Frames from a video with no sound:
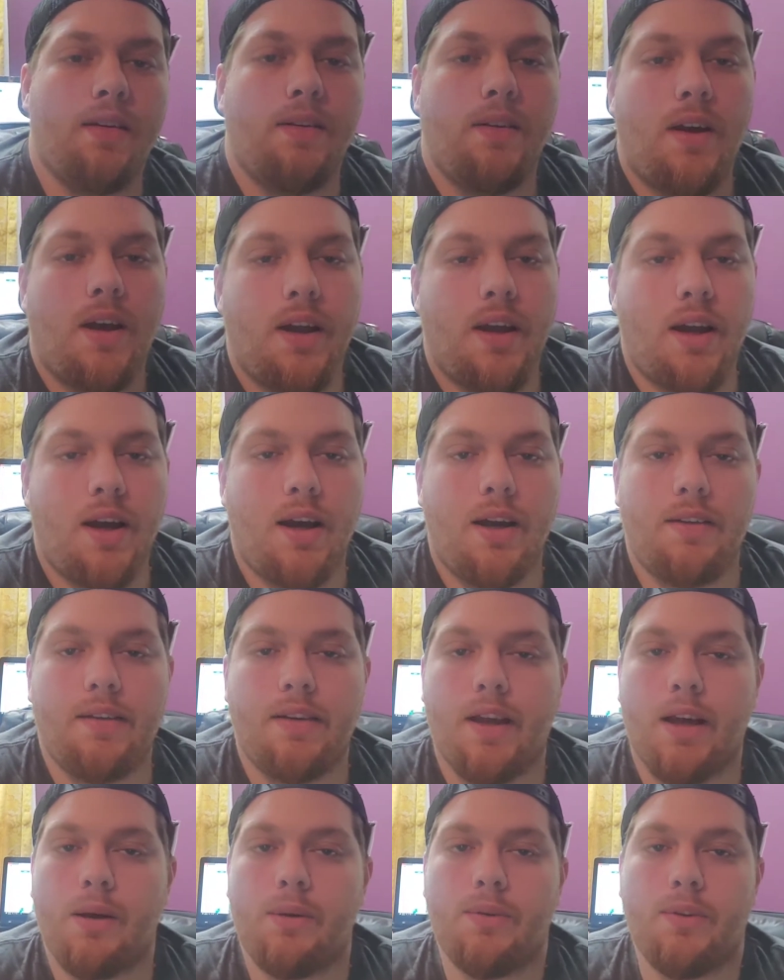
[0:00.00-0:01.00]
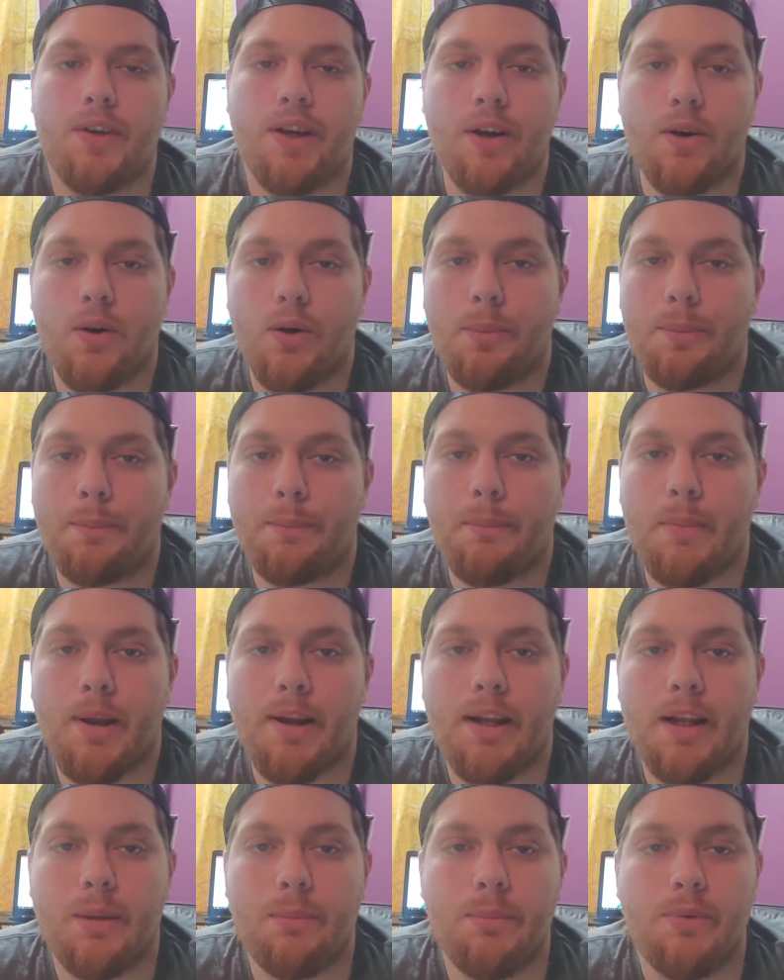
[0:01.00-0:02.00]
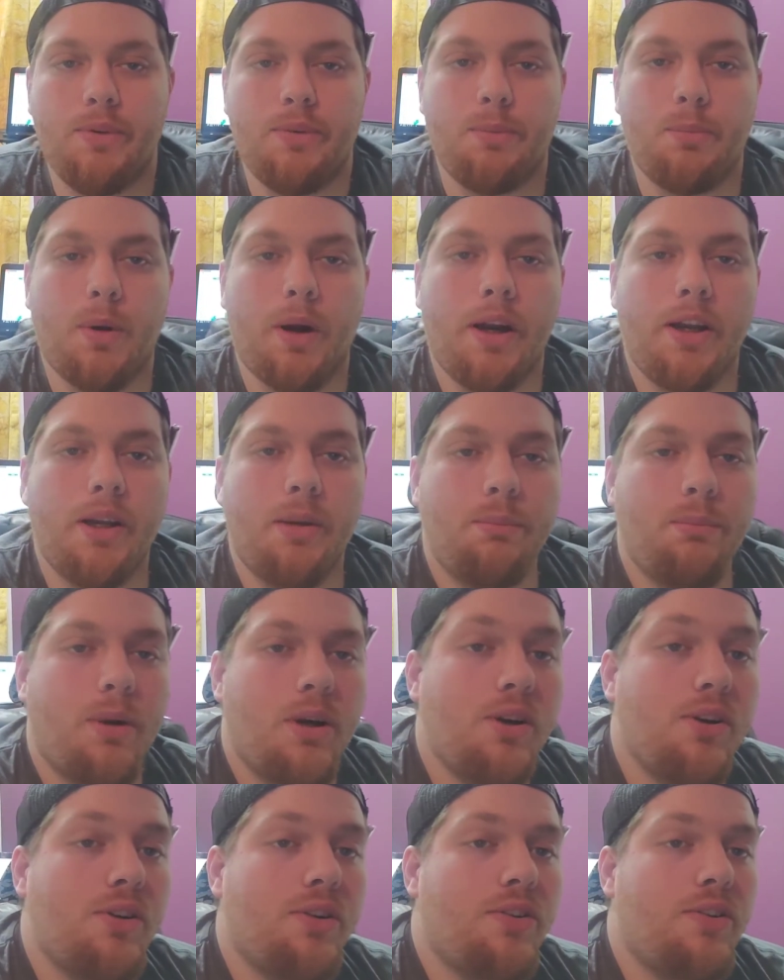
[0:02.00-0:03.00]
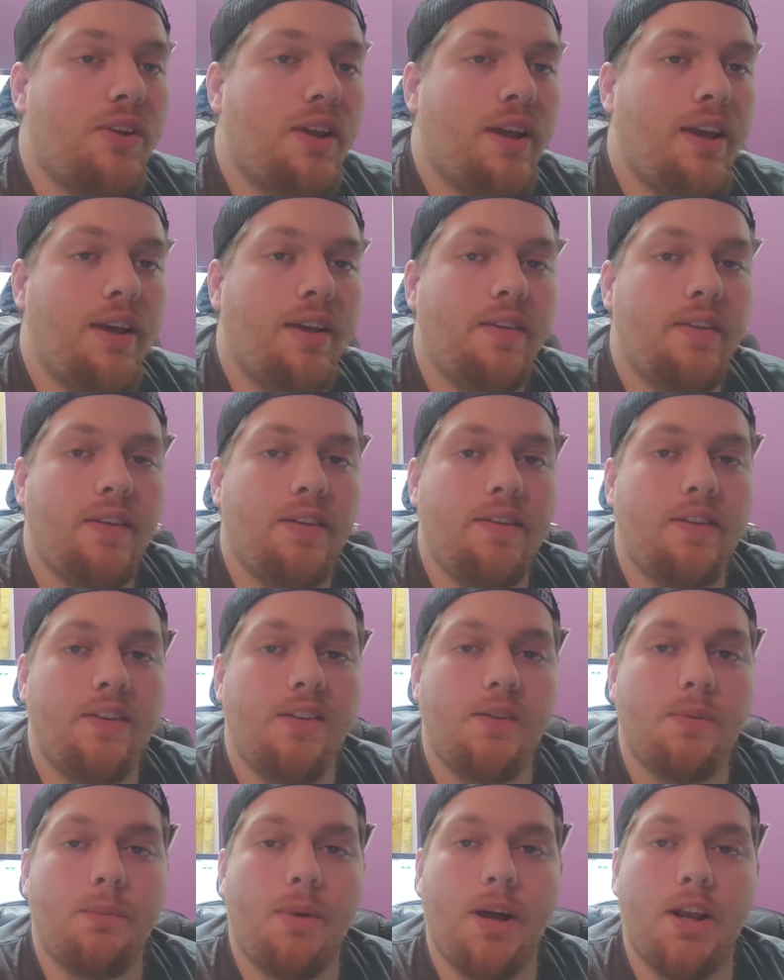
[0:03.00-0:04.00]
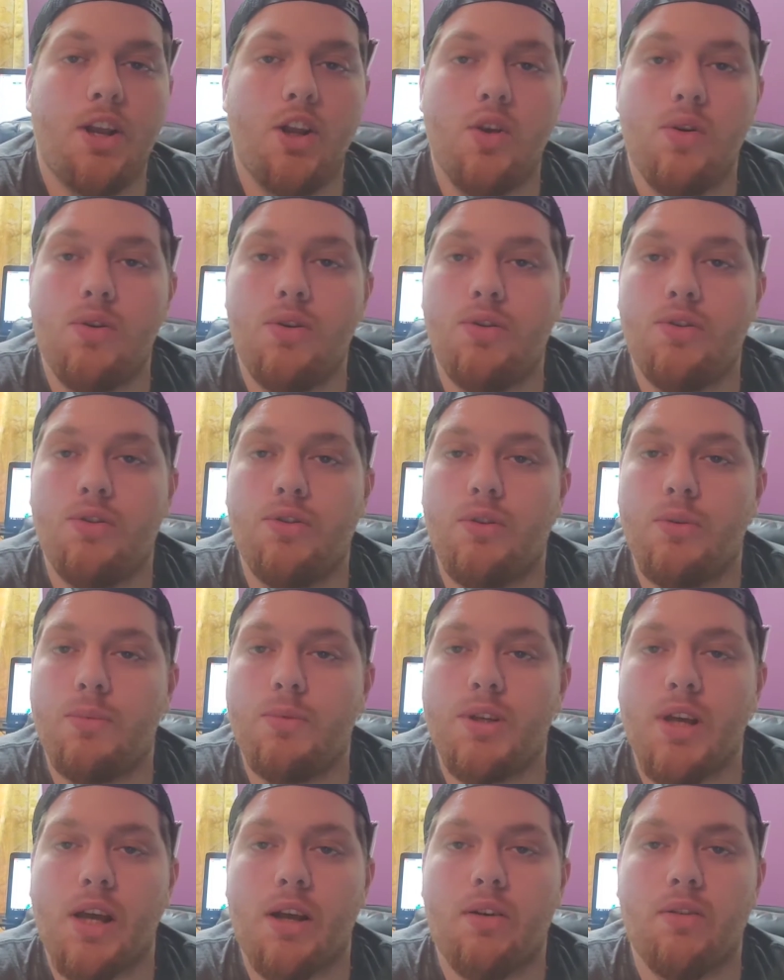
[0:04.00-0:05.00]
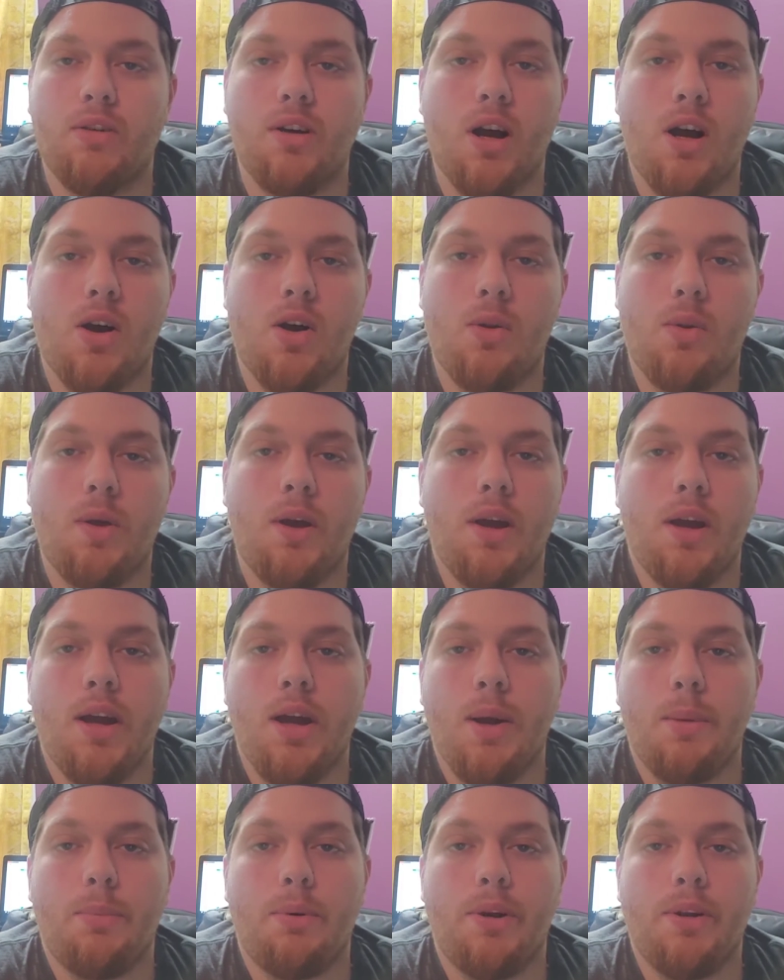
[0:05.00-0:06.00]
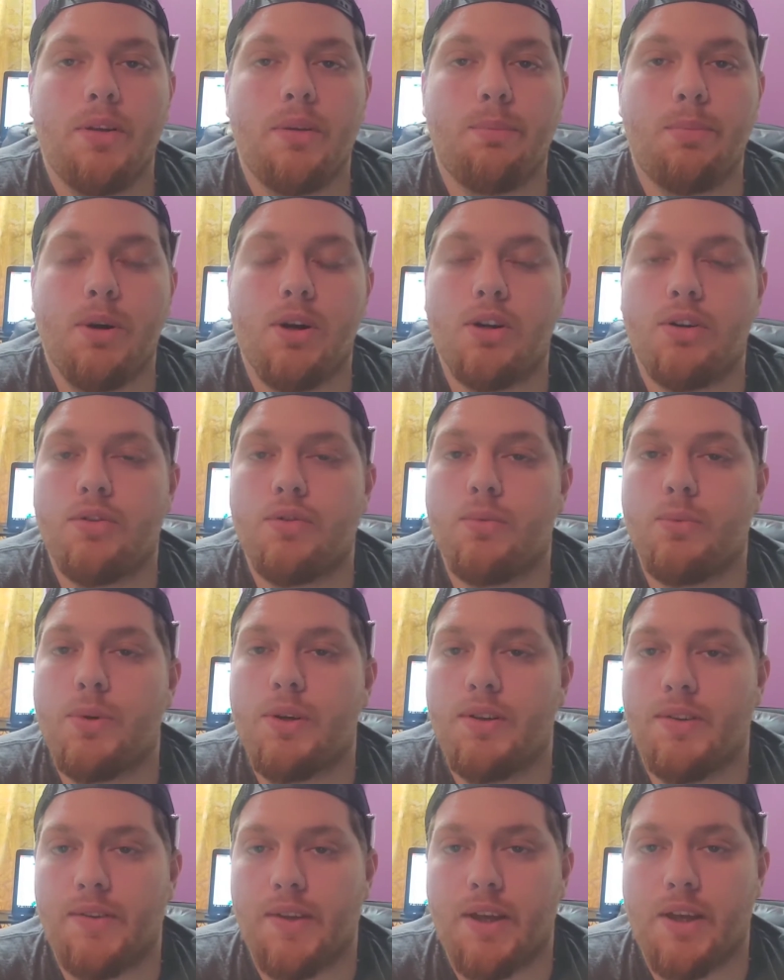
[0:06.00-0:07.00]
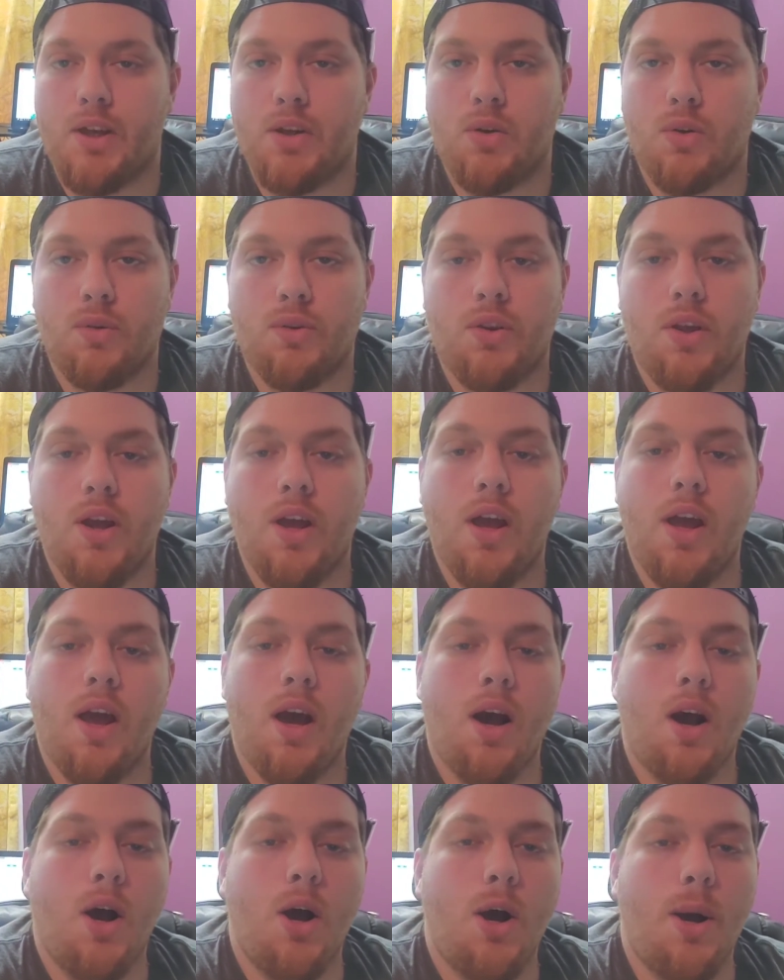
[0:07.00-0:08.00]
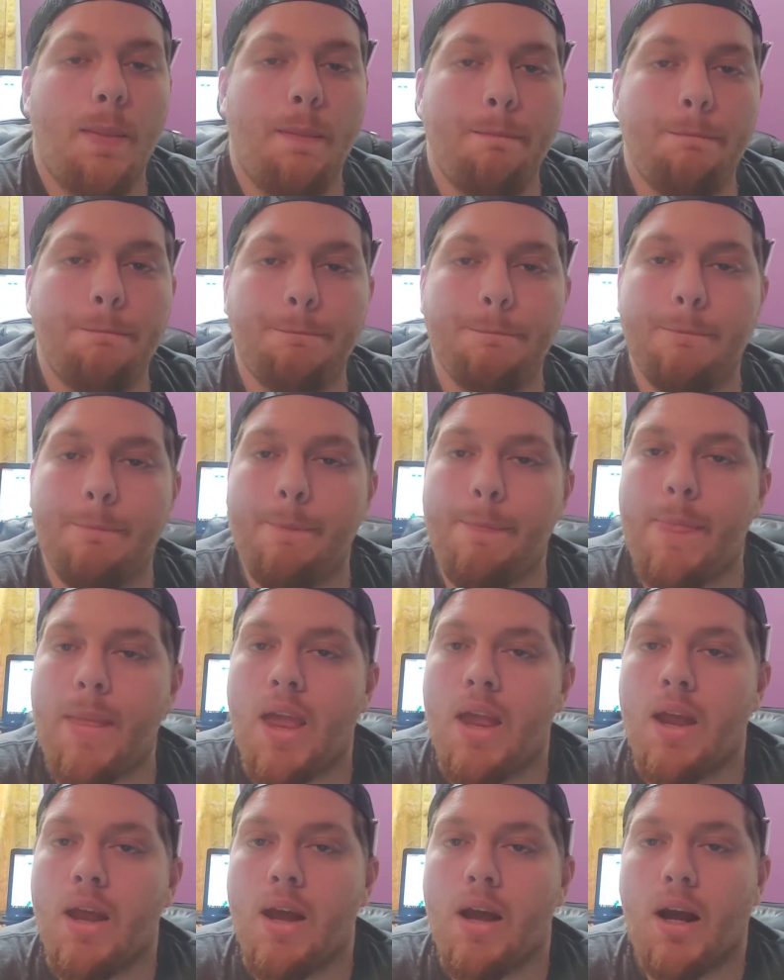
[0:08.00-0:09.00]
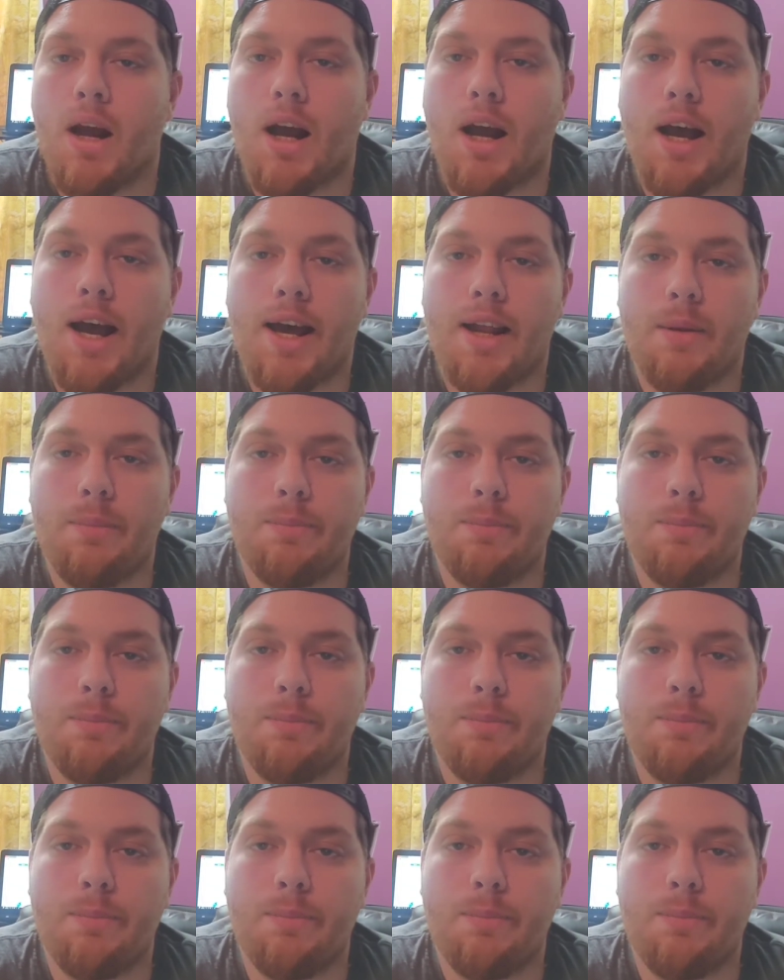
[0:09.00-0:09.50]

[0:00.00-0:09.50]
Hey guys, how's it going? My name is Brandon Burks, and this is my new YouTube channel called Prince Burks Resales. I had a